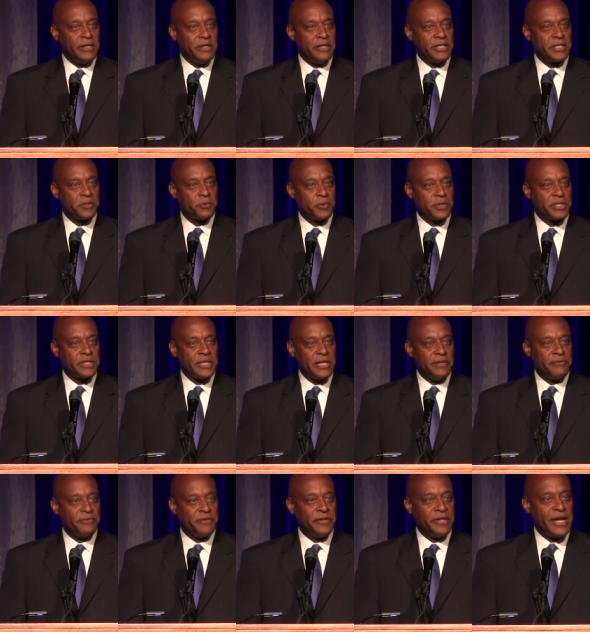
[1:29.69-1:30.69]
This was
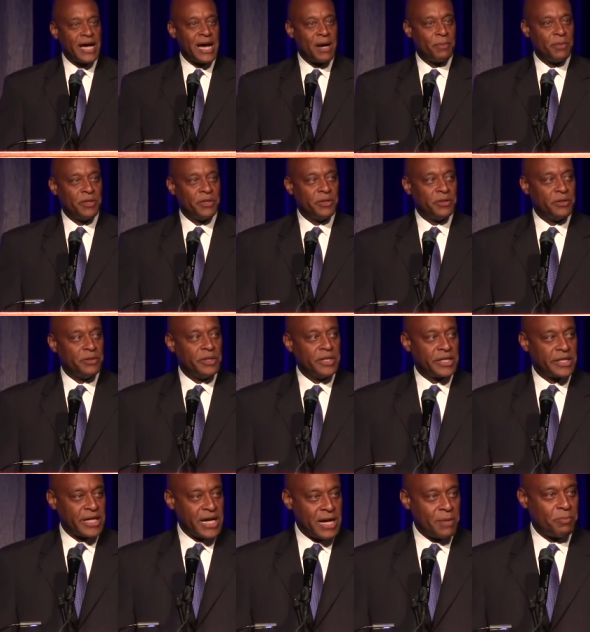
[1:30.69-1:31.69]
a phenomenal
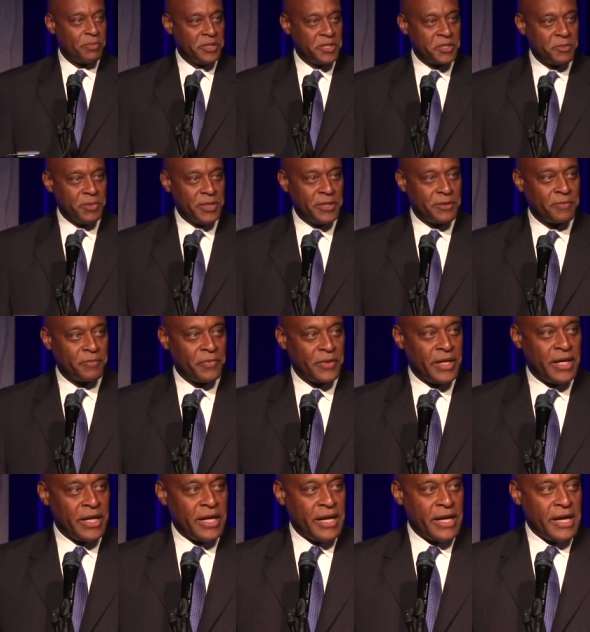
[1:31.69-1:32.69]
accomplishment.
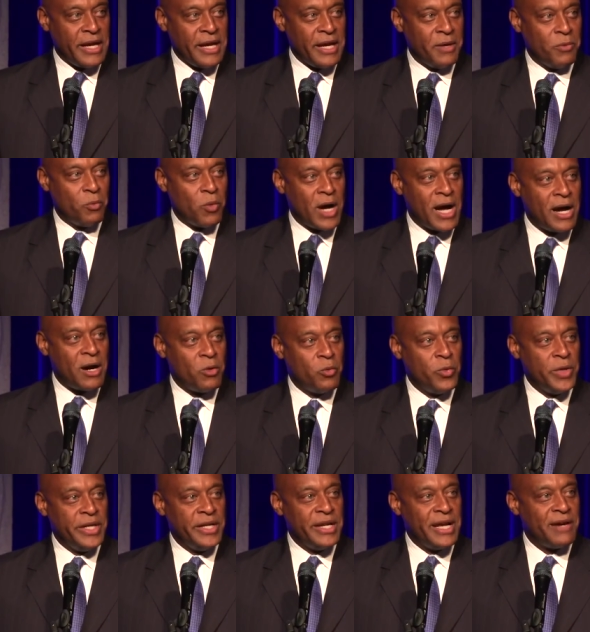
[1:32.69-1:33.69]
And while
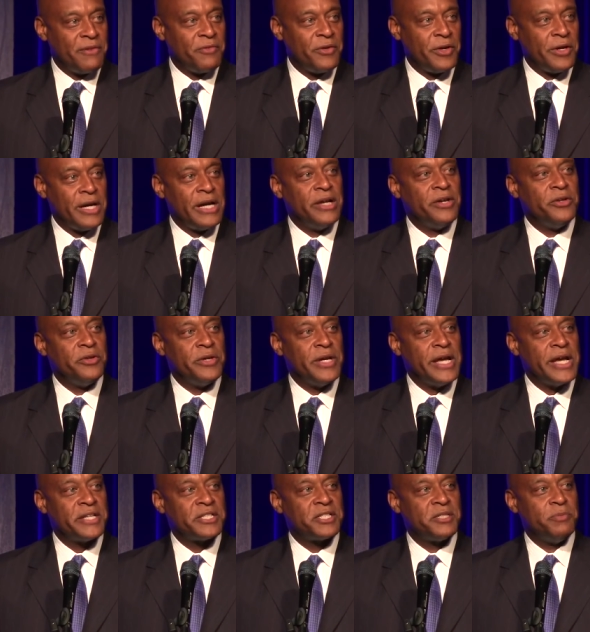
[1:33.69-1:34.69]
we never
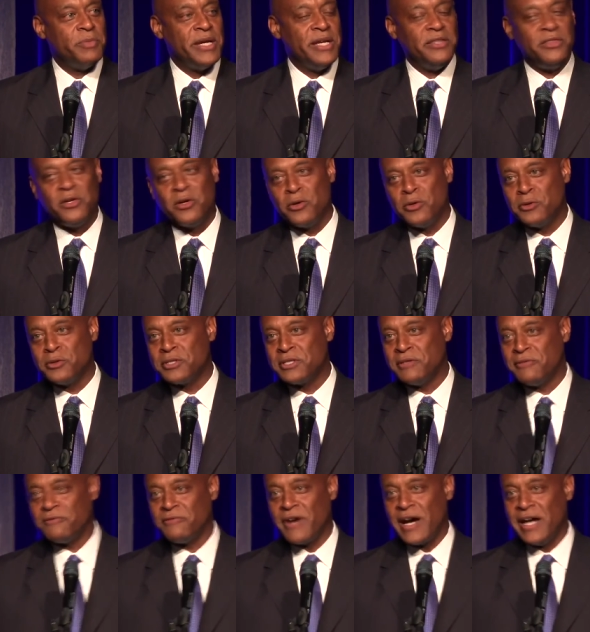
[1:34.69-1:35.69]
underestimate those
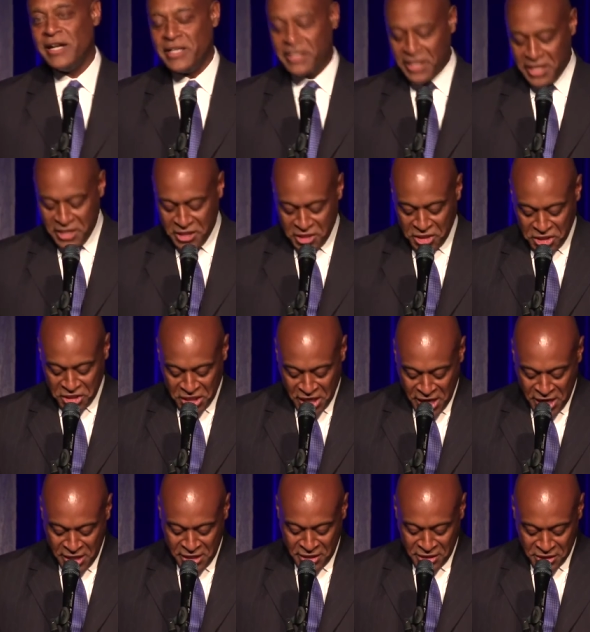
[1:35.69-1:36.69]
that fight against
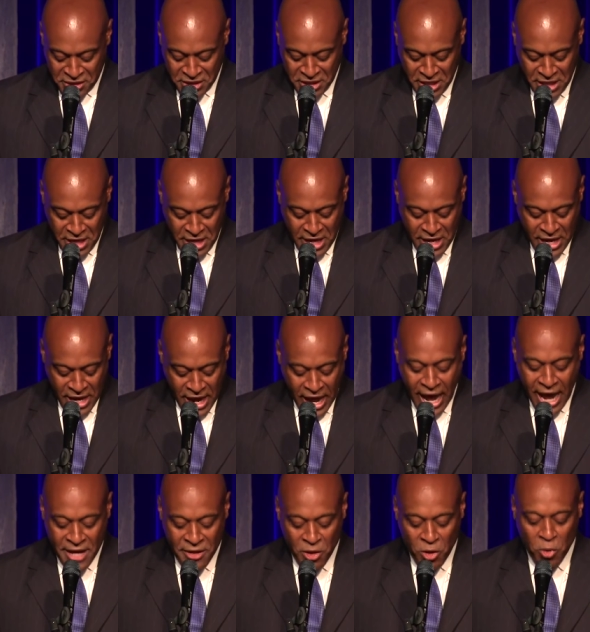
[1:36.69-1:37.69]
change,
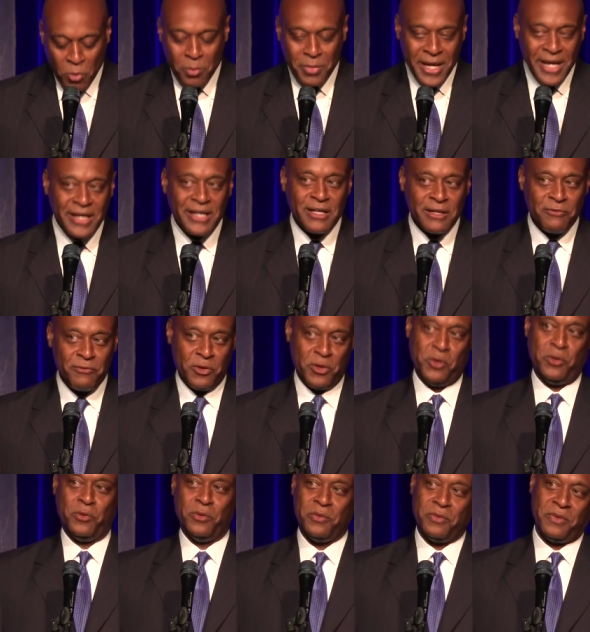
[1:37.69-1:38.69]
I know many of
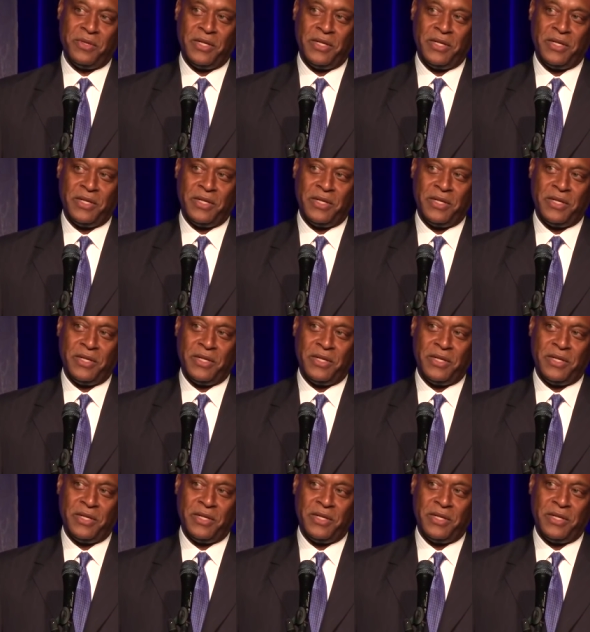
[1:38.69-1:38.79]
you